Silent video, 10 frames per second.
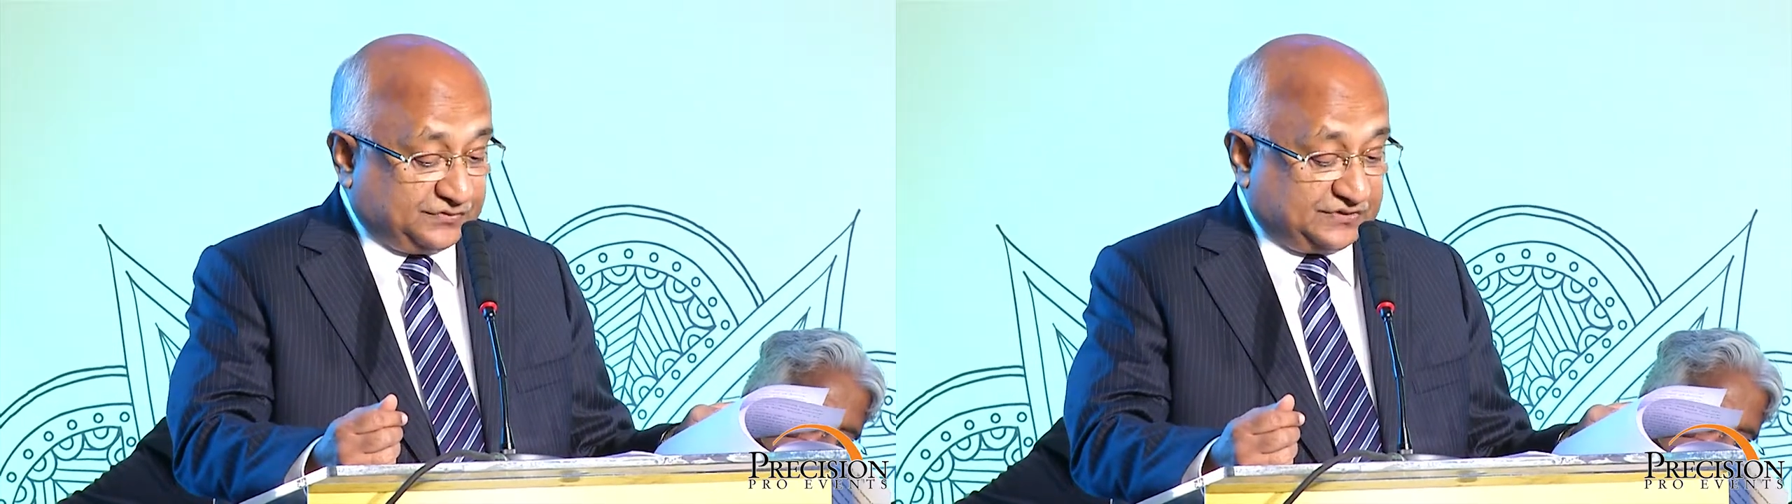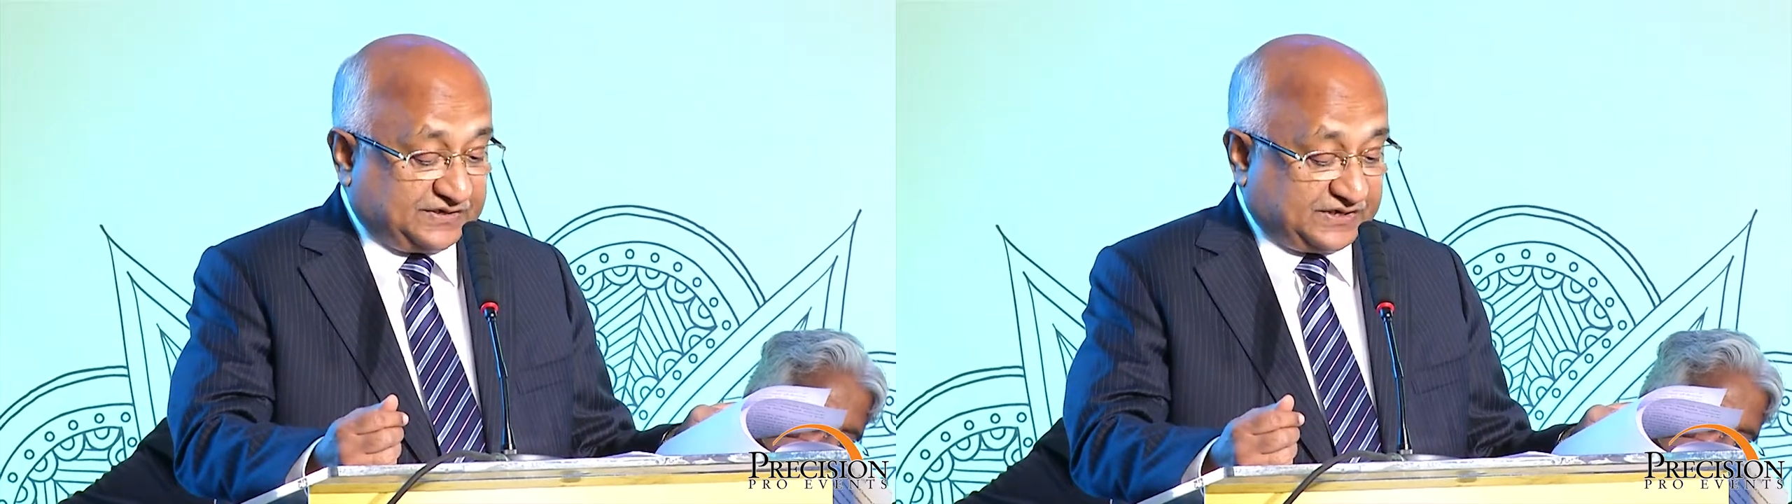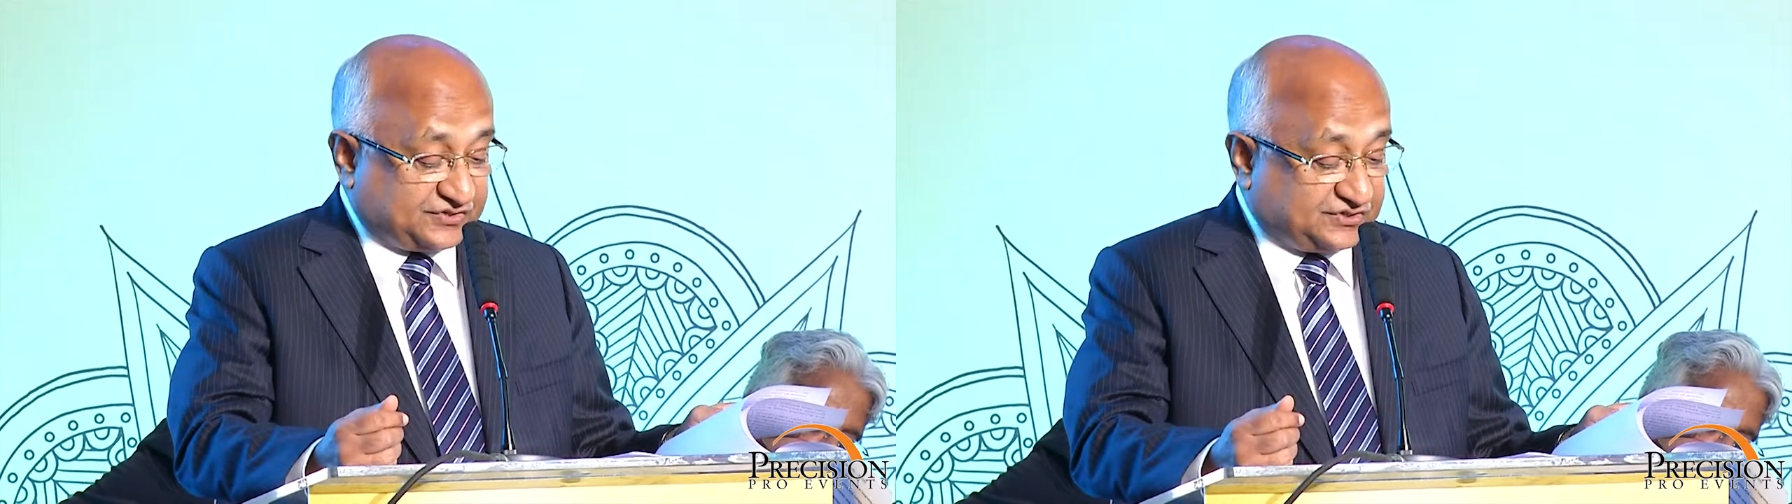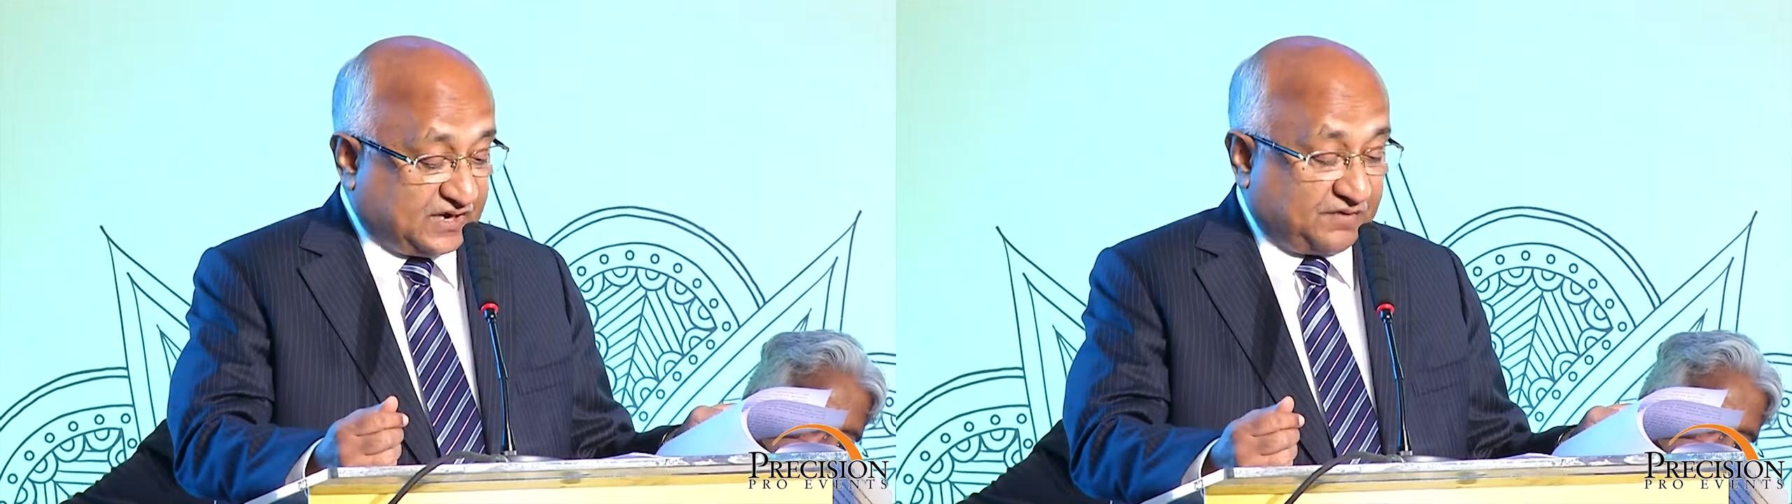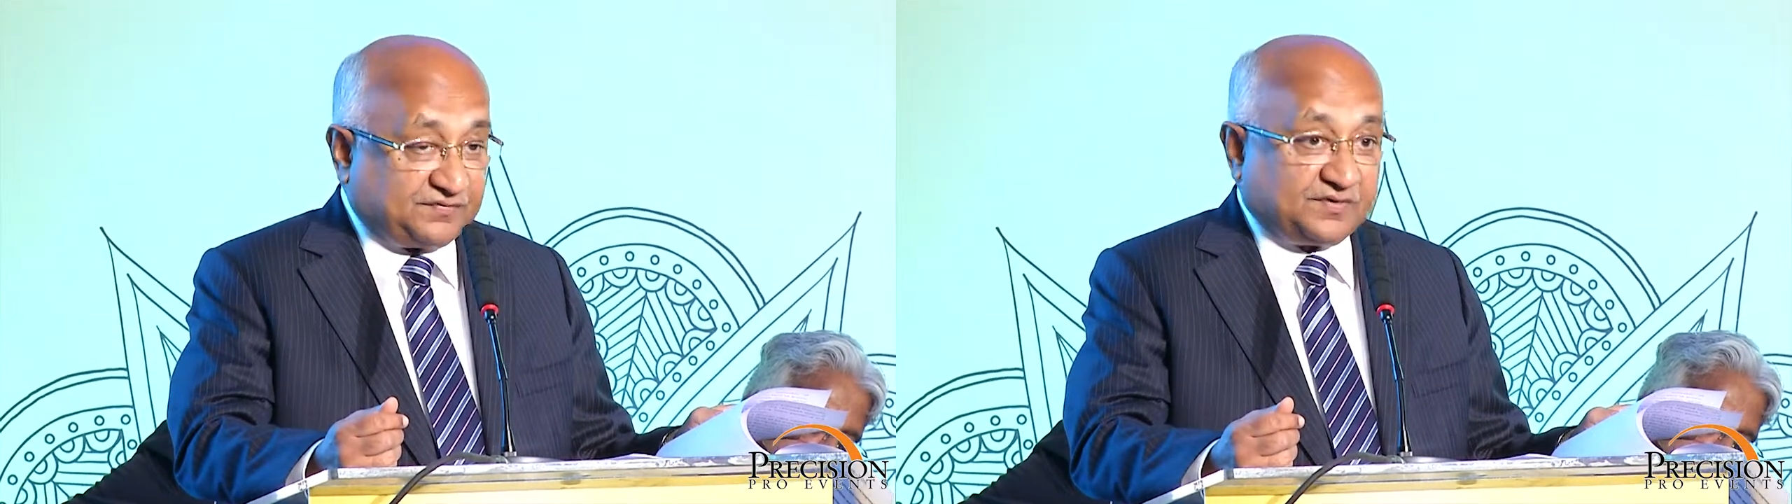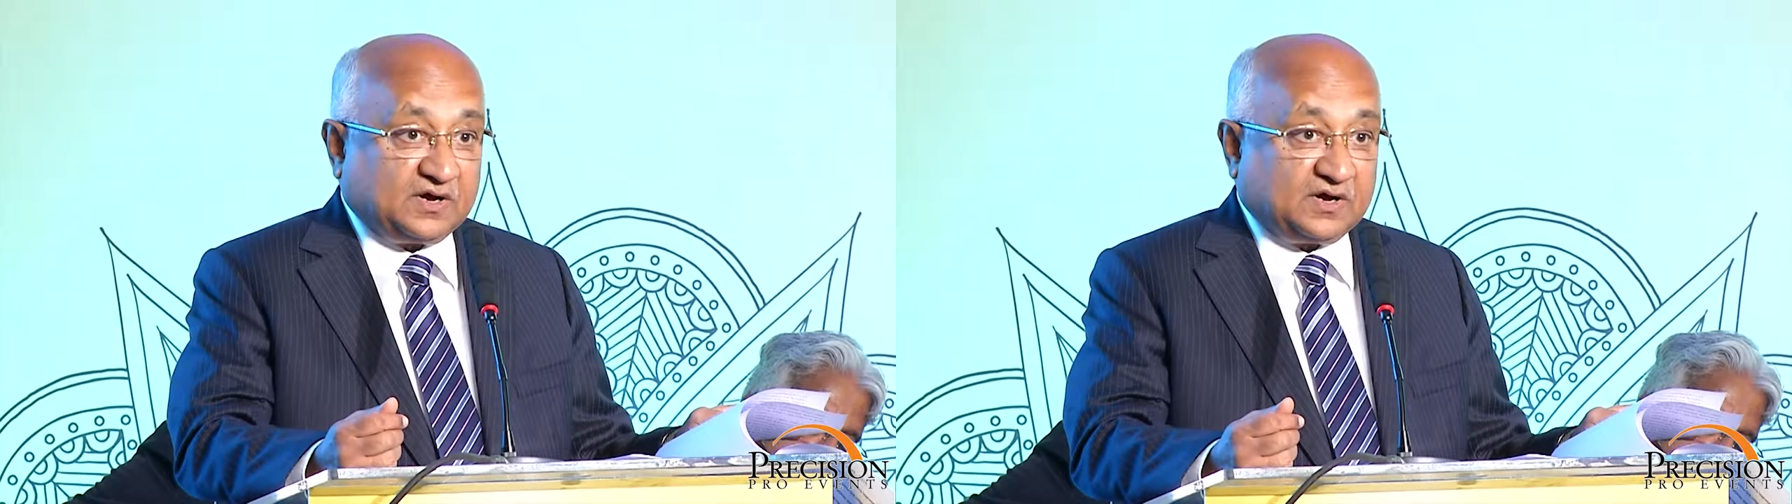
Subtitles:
the texture of